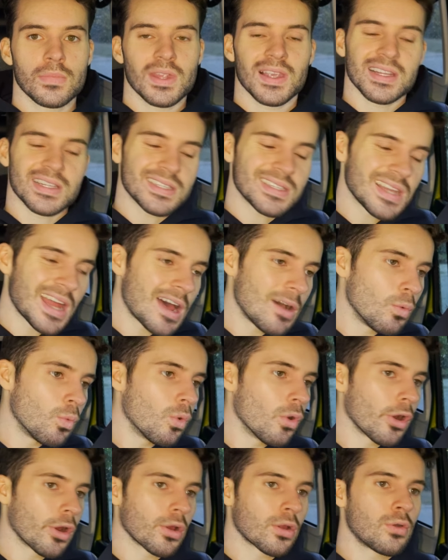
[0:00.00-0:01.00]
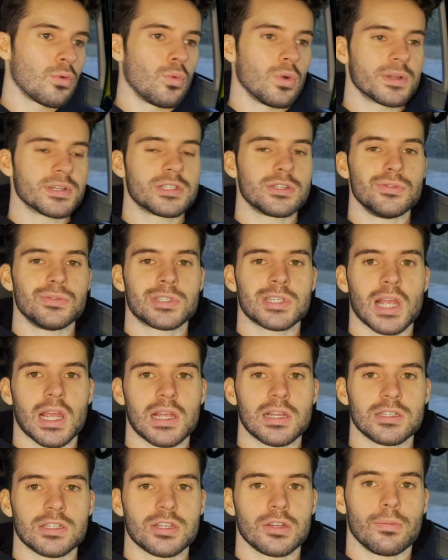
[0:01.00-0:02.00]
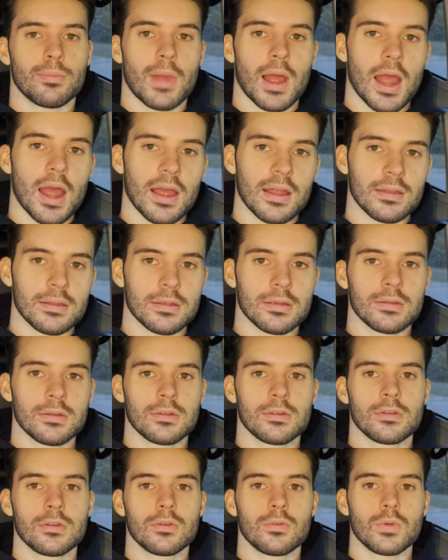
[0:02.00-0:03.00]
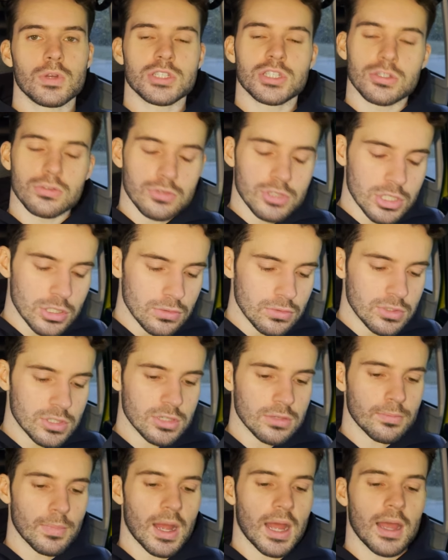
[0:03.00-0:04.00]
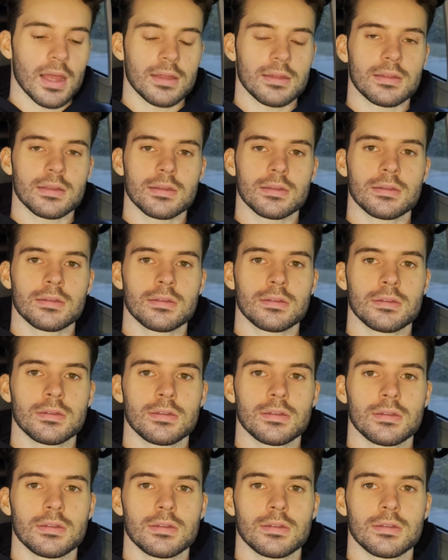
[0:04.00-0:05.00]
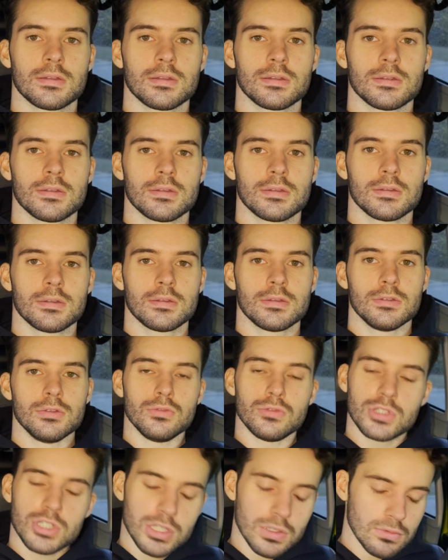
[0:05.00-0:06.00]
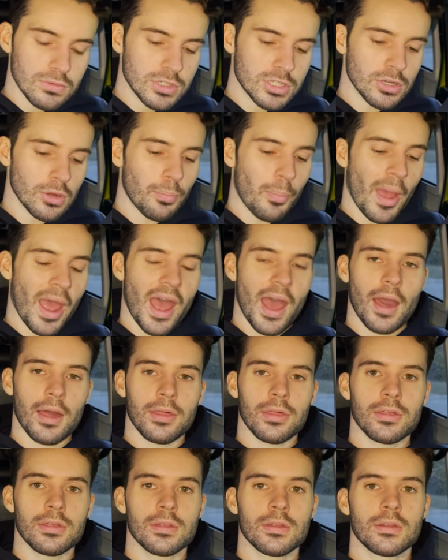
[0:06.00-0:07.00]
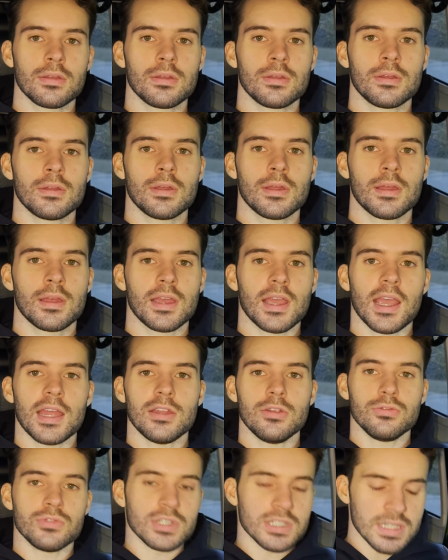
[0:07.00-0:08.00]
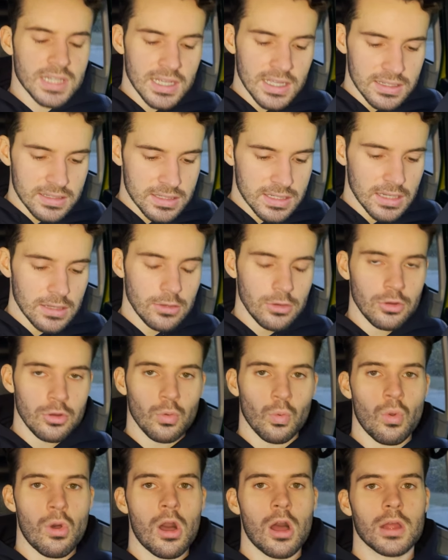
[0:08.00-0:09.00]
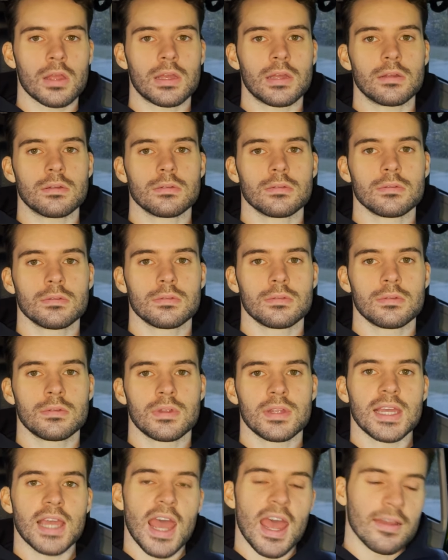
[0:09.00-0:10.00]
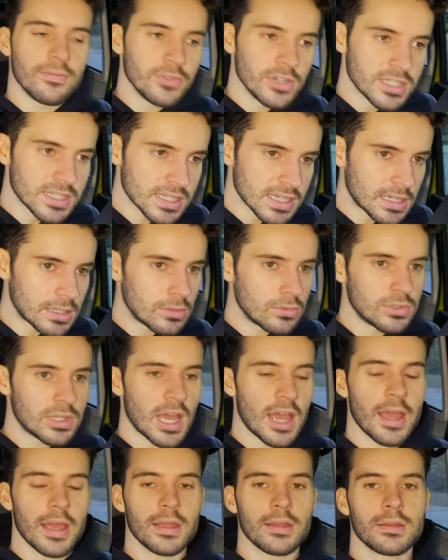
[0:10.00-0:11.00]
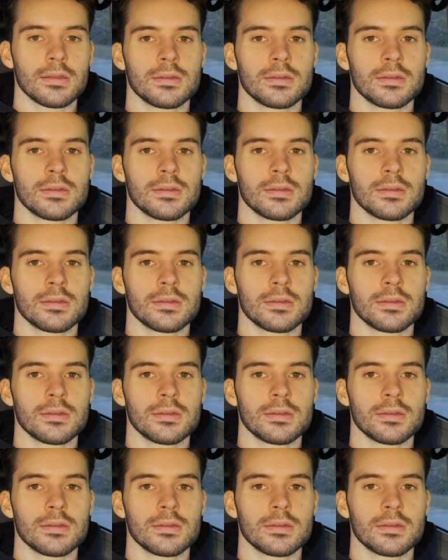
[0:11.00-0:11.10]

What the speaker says: It's not work once you change your mind, once you choose your mind. You choose your path and you just continue to walk it every single day.